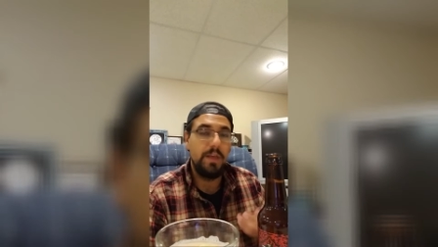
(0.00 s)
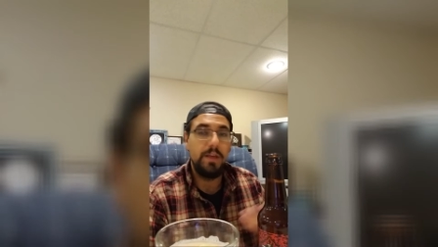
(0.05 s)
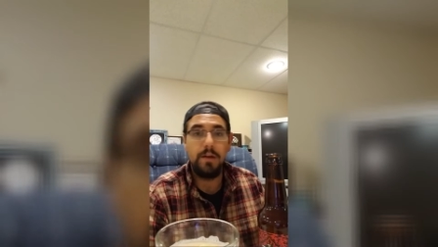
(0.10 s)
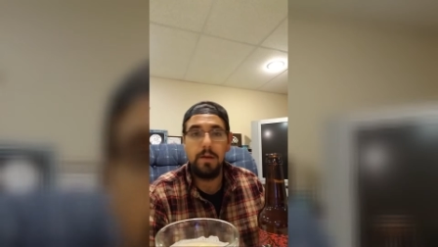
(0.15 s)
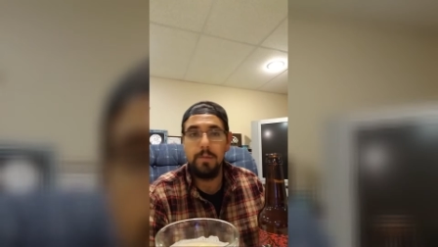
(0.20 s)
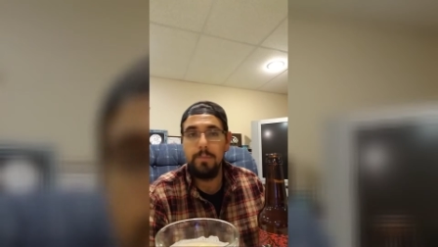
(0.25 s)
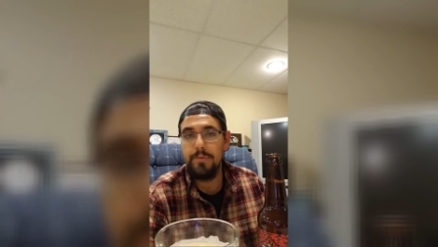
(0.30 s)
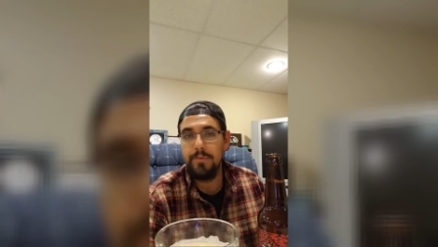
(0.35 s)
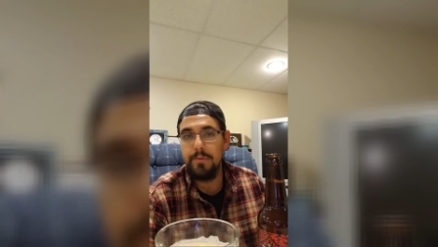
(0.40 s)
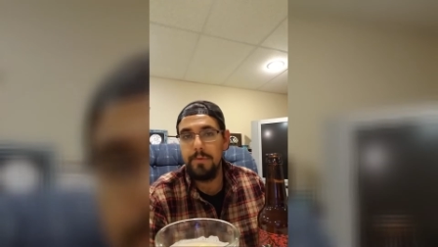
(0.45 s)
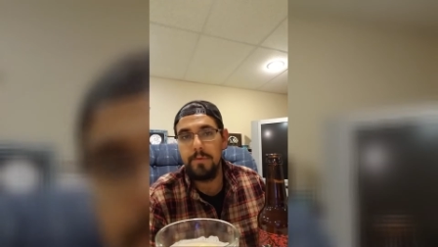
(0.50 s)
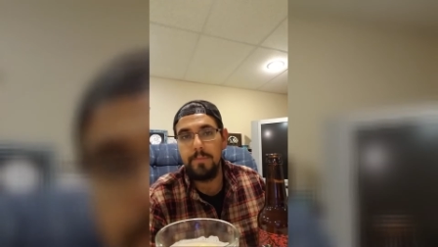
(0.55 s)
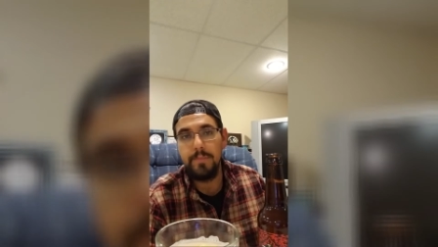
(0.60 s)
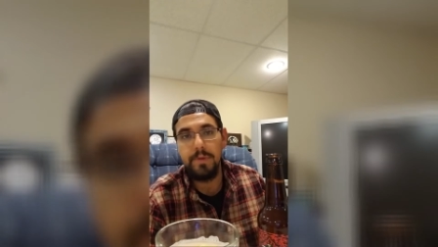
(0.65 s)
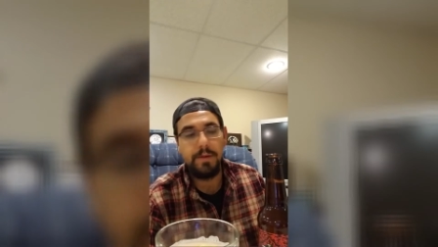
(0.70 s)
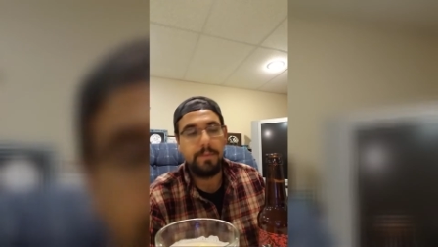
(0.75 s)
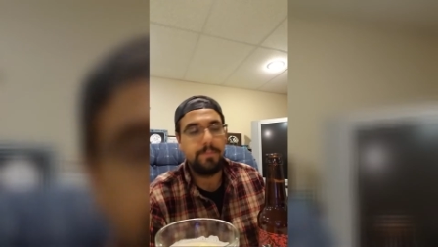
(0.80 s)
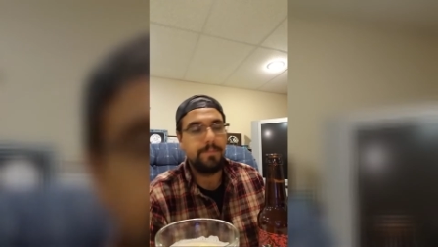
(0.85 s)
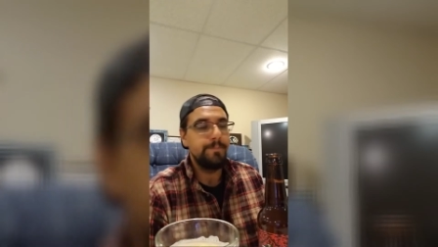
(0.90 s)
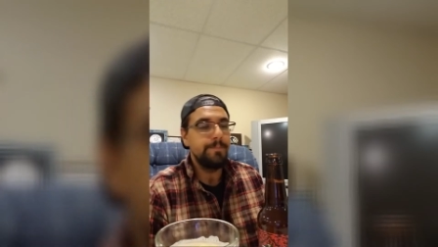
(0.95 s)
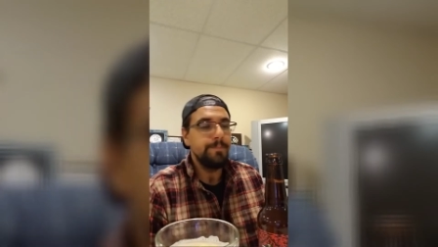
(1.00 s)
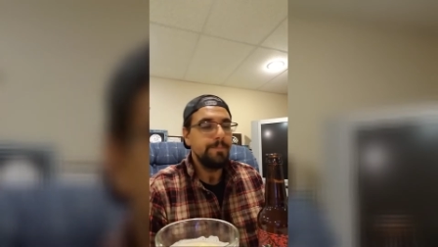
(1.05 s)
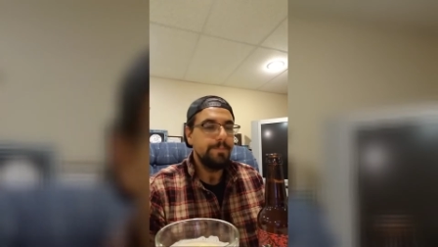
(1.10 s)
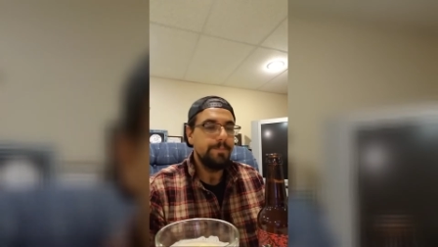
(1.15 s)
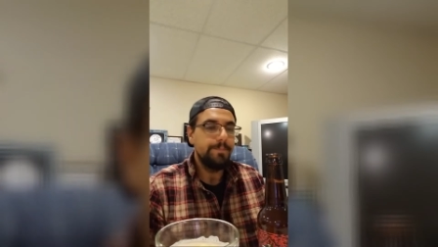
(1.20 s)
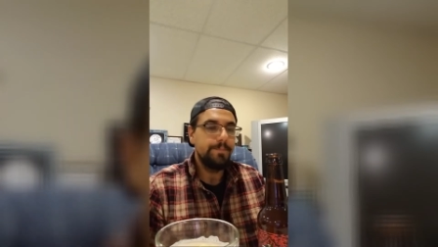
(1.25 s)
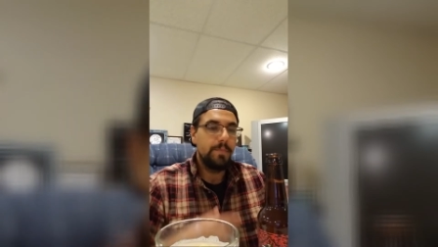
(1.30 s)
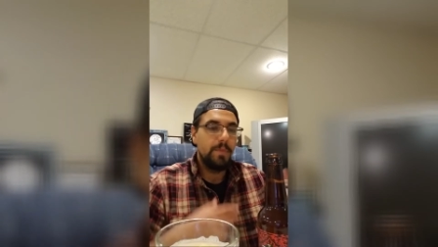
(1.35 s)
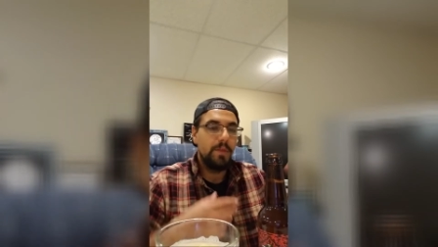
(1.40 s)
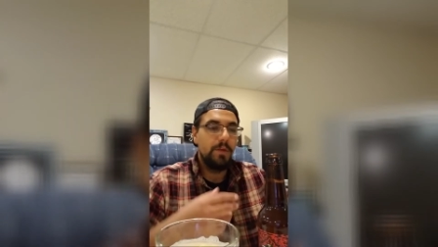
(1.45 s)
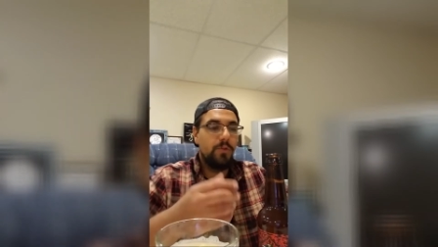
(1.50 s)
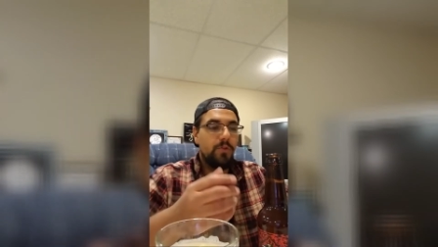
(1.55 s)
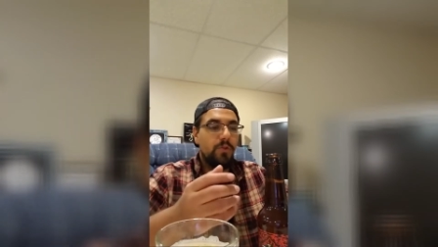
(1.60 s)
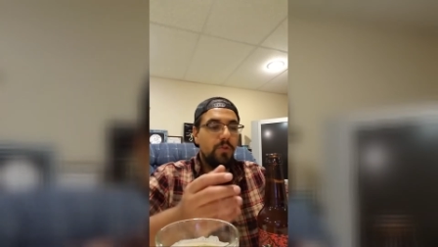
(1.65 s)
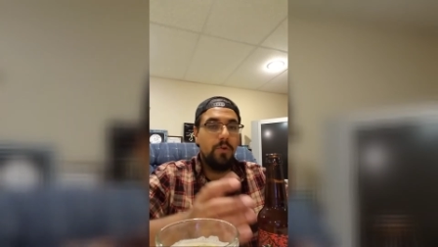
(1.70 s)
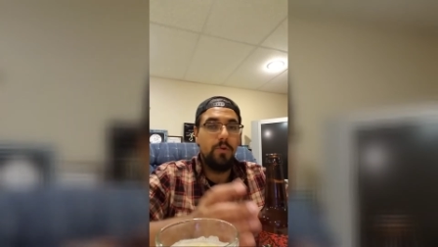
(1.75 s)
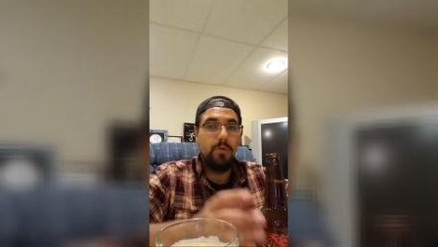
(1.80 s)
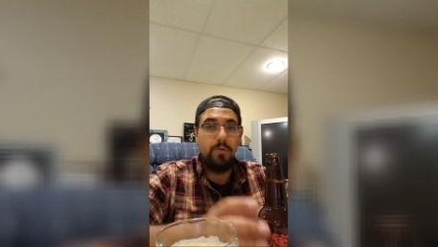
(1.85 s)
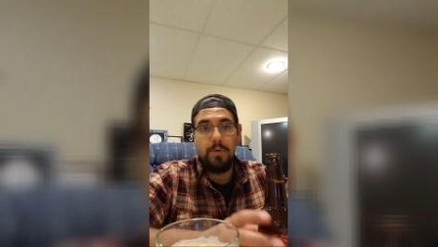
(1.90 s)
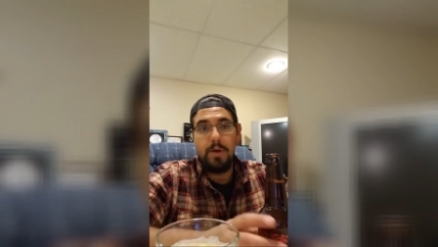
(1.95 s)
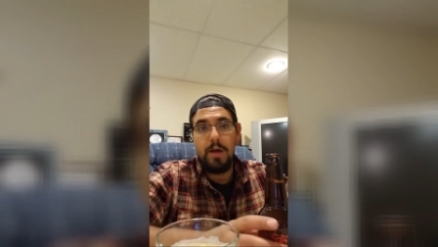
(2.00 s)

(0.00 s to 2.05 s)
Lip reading: come through to me. So